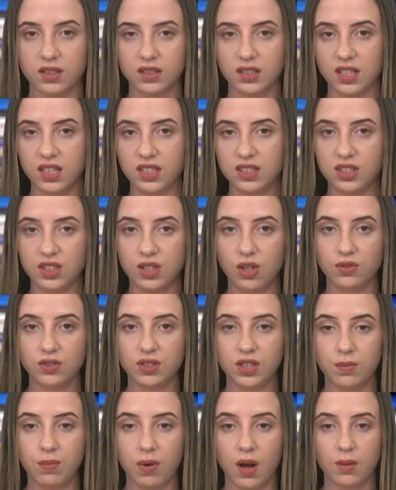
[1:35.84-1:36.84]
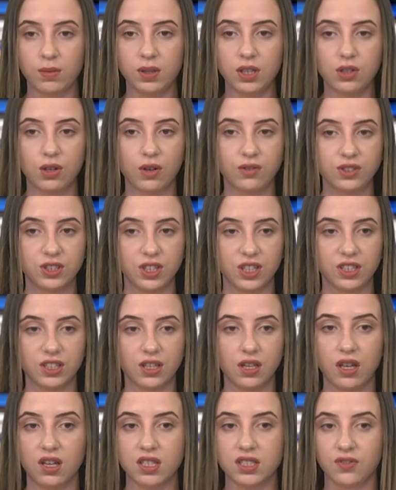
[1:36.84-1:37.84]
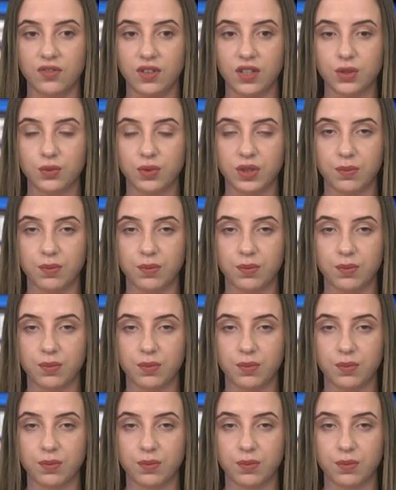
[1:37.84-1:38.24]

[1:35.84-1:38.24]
The history of the Republic of Turkey is filled